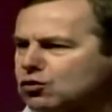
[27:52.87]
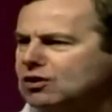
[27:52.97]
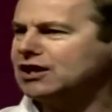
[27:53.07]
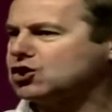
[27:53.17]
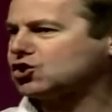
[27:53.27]

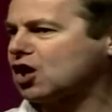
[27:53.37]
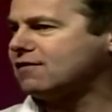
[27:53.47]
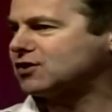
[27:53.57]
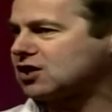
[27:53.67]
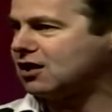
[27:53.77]
religious
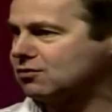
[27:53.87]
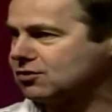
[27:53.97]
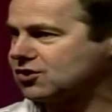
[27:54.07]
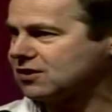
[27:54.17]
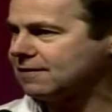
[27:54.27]

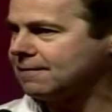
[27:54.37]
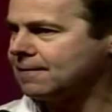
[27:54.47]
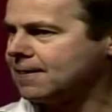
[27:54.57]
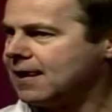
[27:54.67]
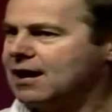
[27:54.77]
overtones.
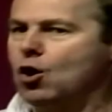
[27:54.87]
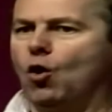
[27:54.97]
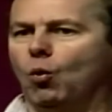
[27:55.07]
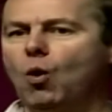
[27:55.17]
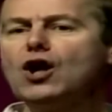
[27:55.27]

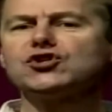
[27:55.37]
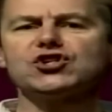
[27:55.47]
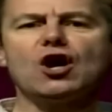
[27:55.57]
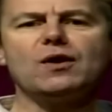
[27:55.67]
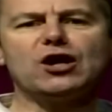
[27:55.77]
What's
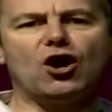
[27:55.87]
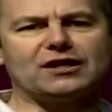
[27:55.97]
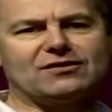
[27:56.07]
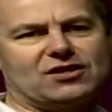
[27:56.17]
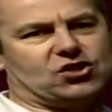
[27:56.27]
going on
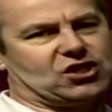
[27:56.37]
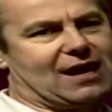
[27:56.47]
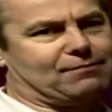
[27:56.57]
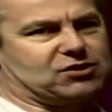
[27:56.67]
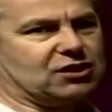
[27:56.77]
in this
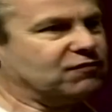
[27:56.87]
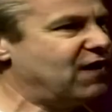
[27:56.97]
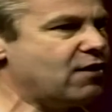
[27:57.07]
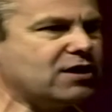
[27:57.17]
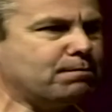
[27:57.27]
chapter is
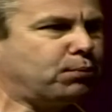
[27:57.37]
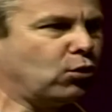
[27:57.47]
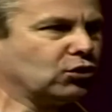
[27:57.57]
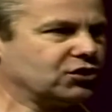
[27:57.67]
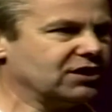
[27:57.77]
very
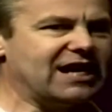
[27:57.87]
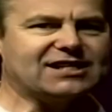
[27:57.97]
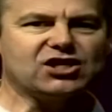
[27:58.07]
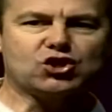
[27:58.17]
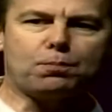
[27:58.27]
important.
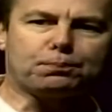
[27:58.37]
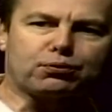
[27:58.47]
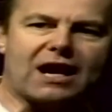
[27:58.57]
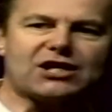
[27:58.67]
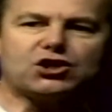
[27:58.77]
It is
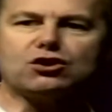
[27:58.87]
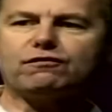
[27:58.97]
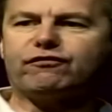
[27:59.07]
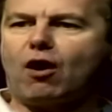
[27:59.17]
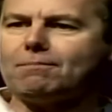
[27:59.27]

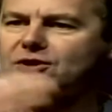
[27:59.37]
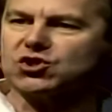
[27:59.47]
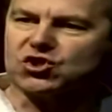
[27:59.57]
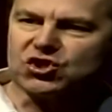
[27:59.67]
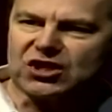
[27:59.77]
oppression from the
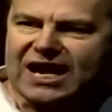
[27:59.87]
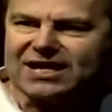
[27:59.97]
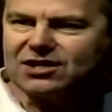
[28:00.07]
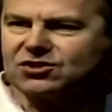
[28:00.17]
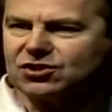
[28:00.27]

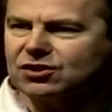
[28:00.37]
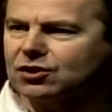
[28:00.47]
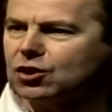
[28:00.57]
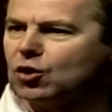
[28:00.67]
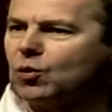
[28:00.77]
state,
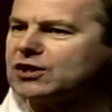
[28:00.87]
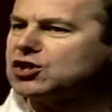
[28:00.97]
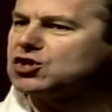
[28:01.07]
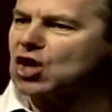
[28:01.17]
which is